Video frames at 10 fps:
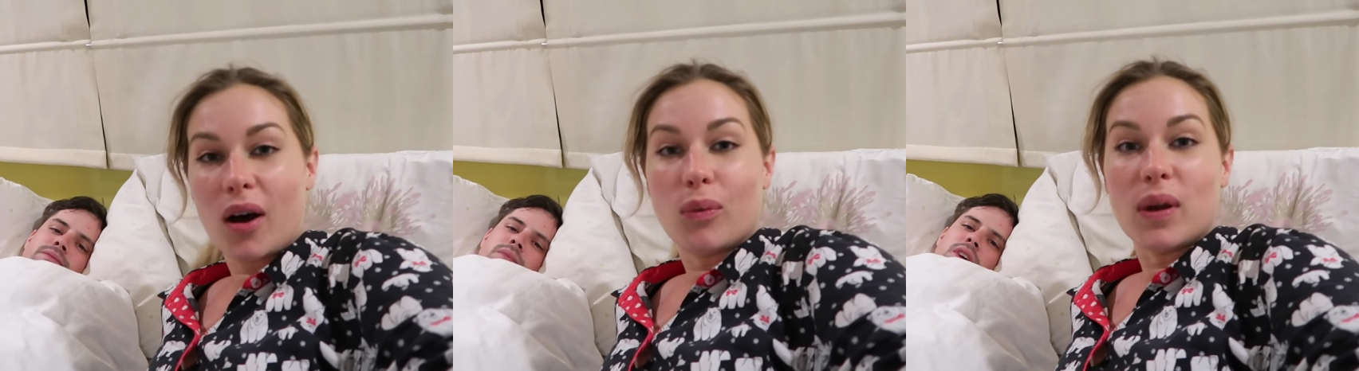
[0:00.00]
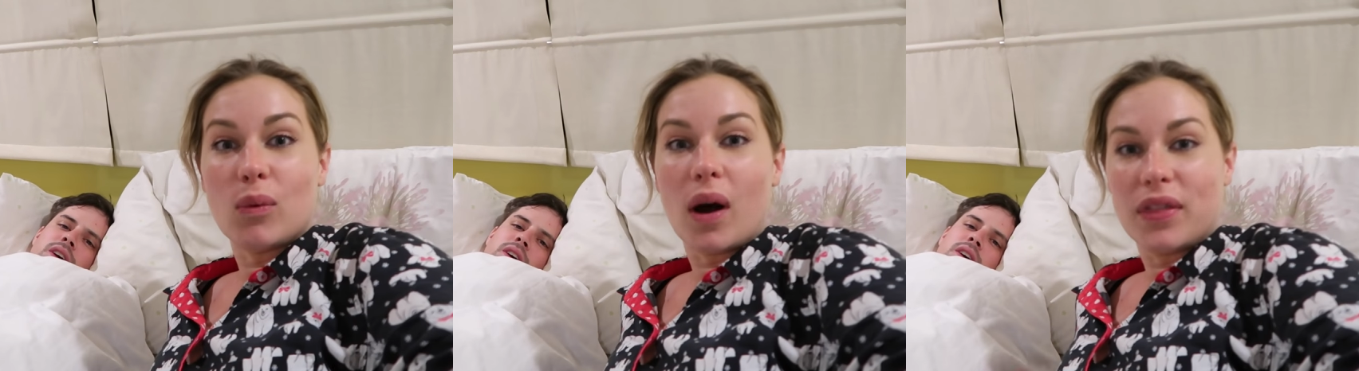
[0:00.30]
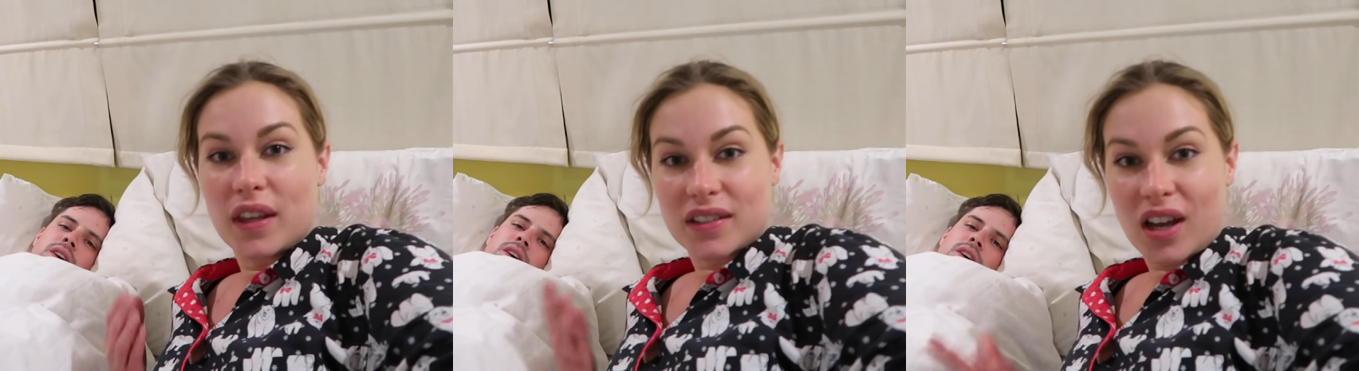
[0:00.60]
Speaker 1: uh, we
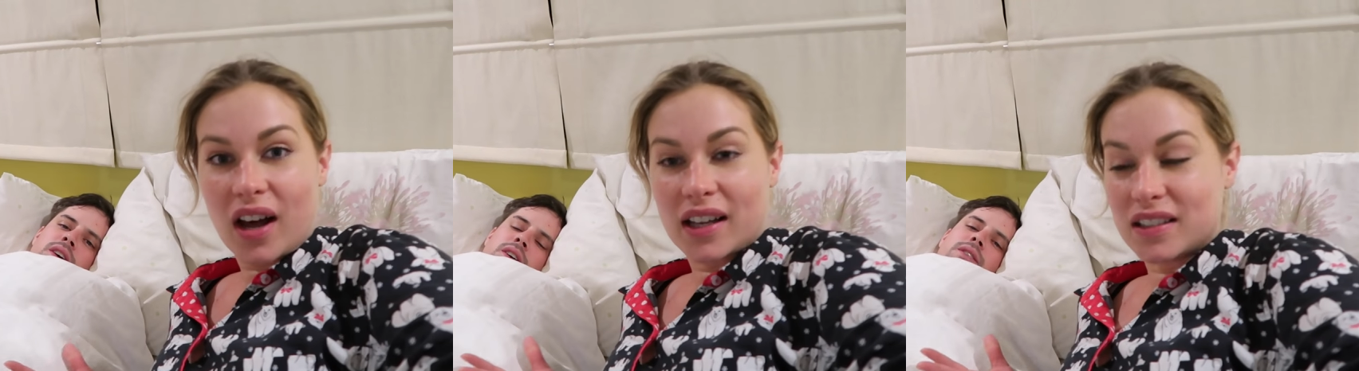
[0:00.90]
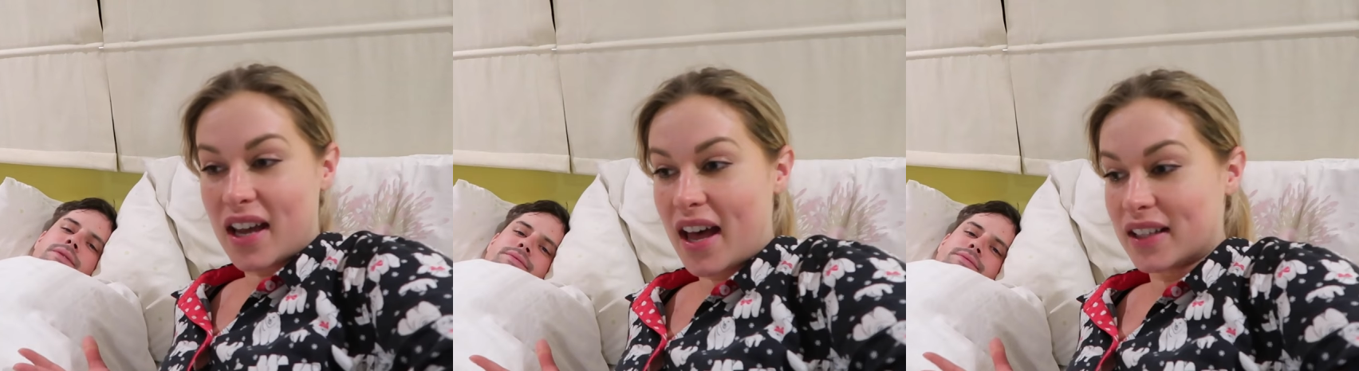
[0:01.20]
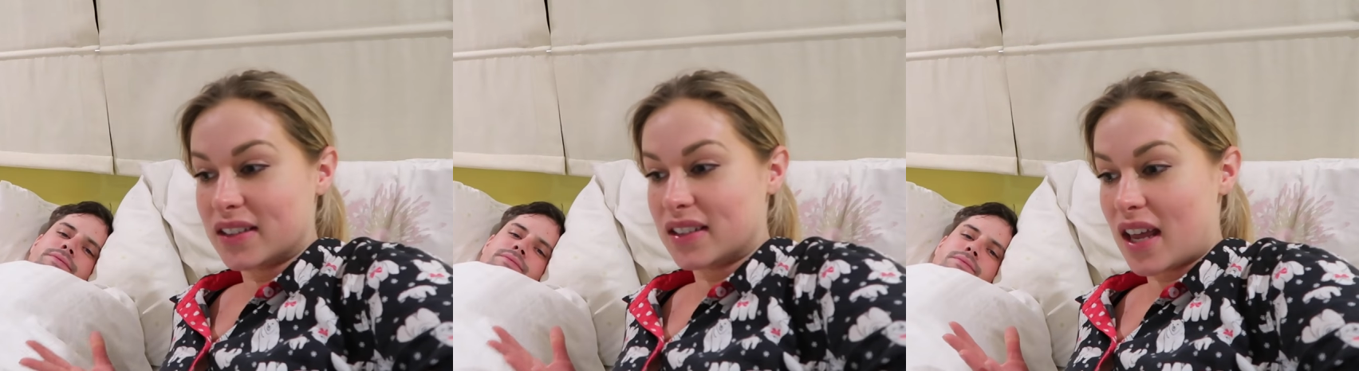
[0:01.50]
won this
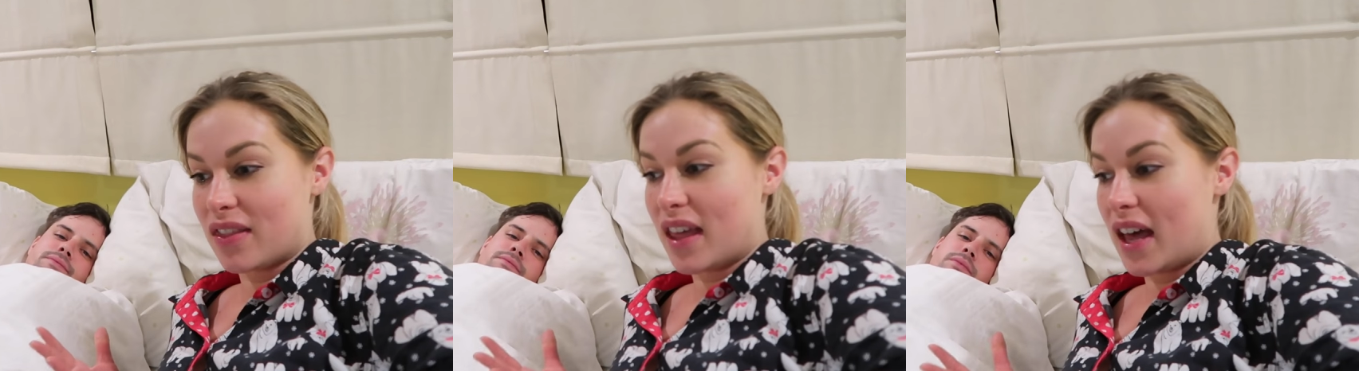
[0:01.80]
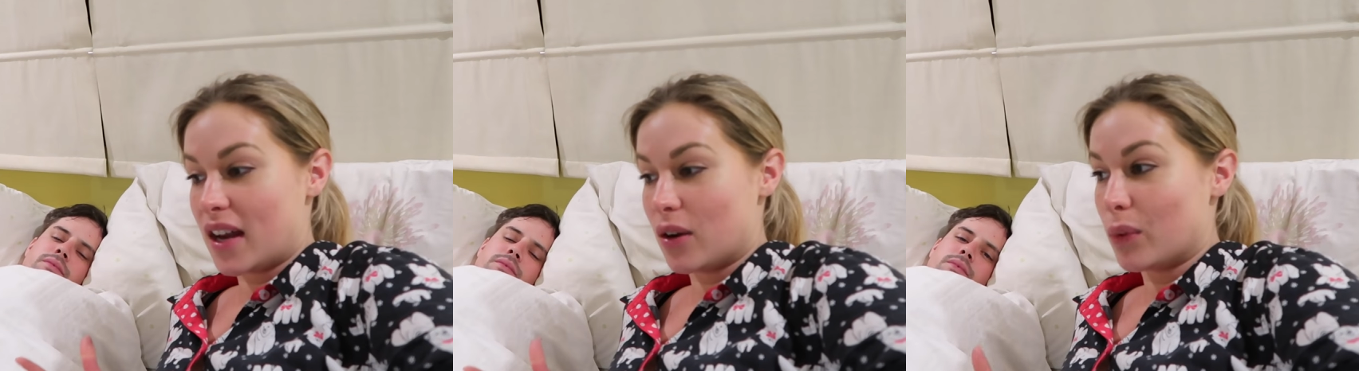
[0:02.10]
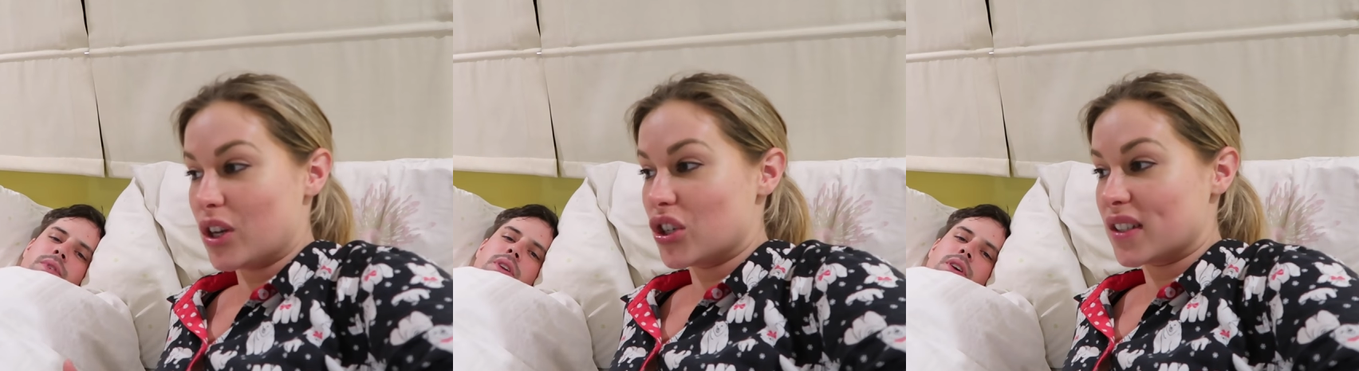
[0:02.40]
contest and then
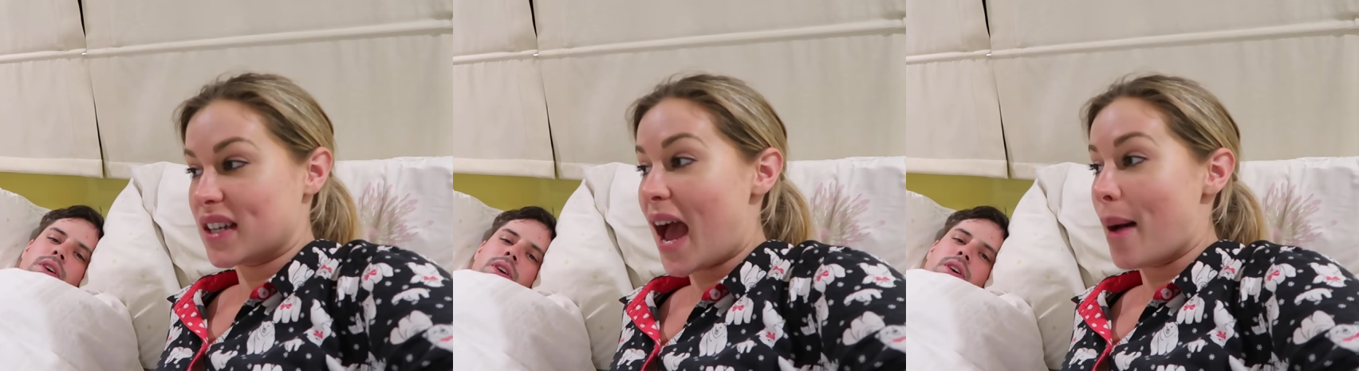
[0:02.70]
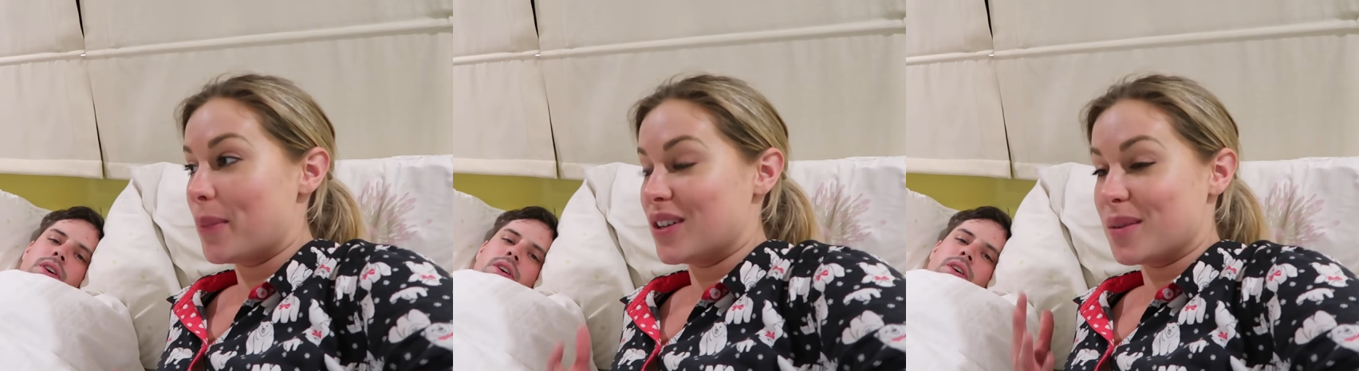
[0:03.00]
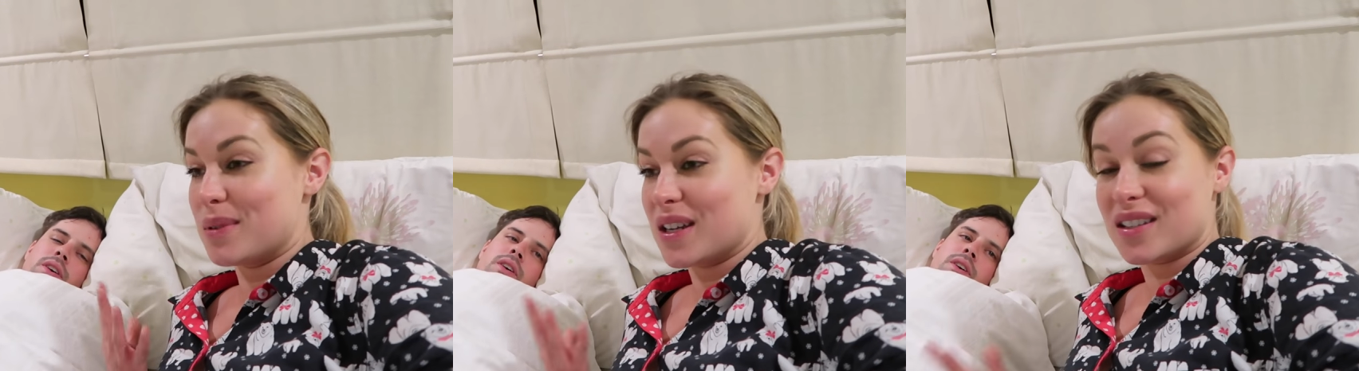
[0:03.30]
we just happened to be